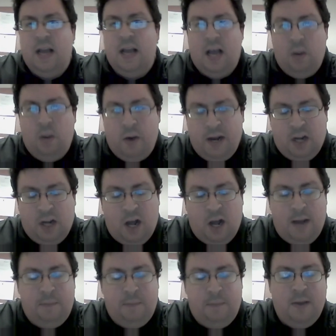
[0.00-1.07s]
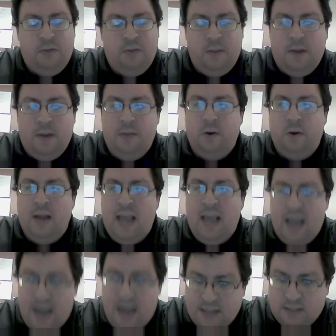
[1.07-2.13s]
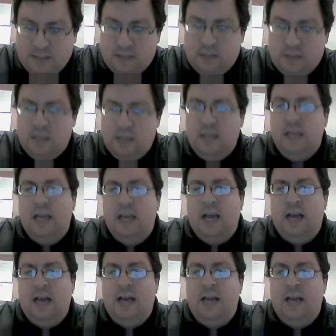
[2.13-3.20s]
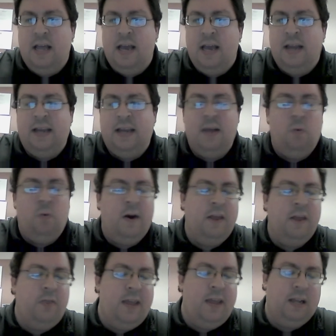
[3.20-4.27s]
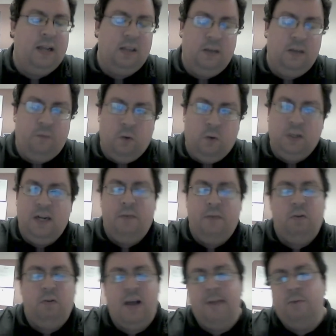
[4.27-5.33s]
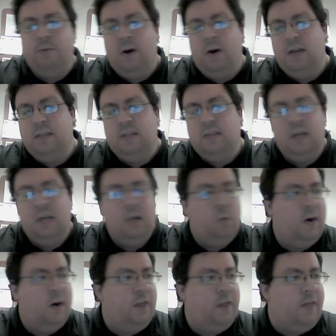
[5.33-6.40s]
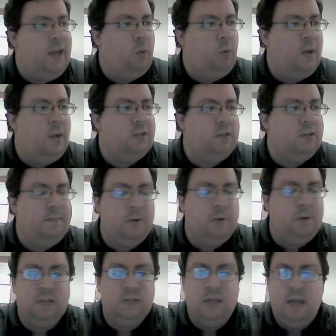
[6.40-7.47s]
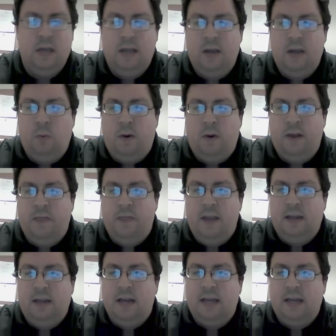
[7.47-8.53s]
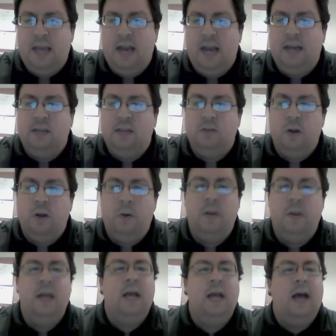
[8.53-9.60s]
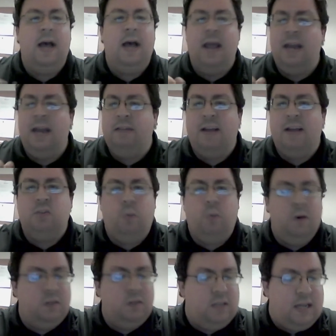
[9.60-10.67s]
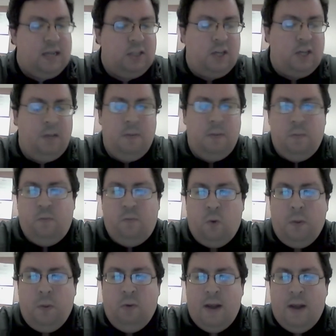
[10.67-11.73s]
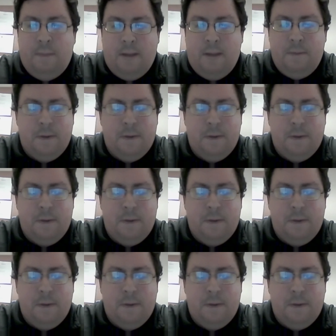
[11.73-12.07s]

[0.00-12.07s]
I want to compliment them on their hats. And again, want to thank the 14 other libraries, want to thank Wellesley Books, and want to thank Katie. So any last words, gentlemen, before we wrap up?